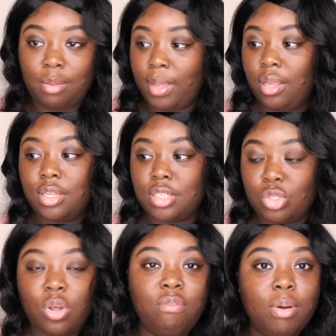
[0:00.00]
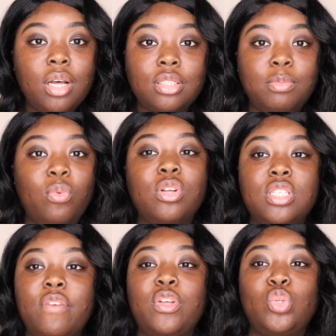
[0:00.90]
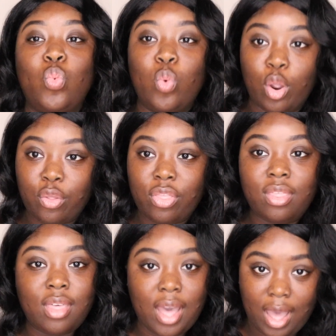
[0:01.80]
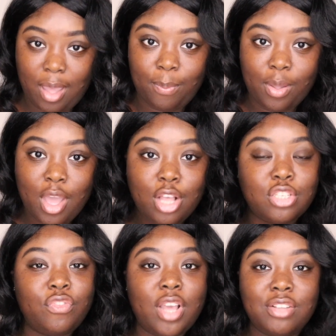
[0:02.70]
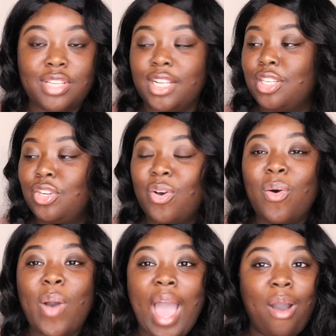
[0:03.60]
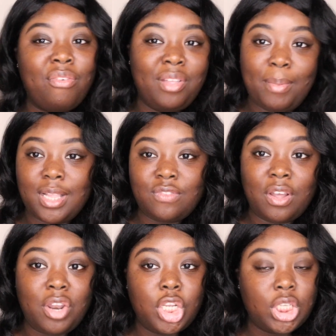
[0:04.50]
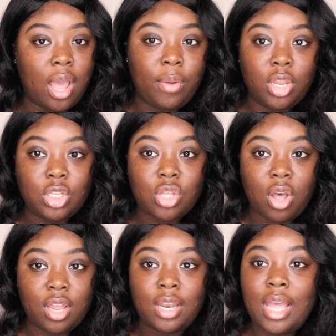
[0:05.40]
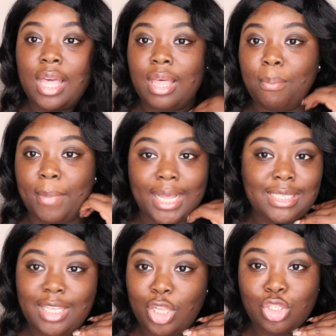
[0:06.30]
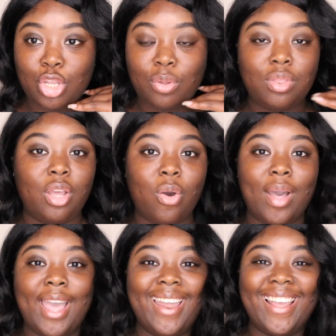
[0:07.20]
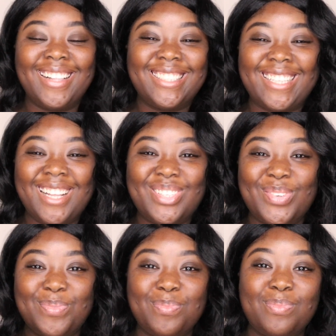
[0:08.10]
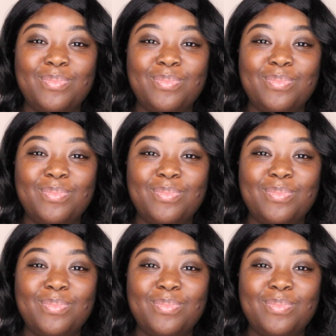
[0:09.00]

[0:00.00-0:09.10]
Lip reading: the bank because it's 12 bucks, but we'll see if it's worth the hype. So if you guys would like to know how I feel about this foundation, how it looks on my skin tone, then go ahead and stay tuned.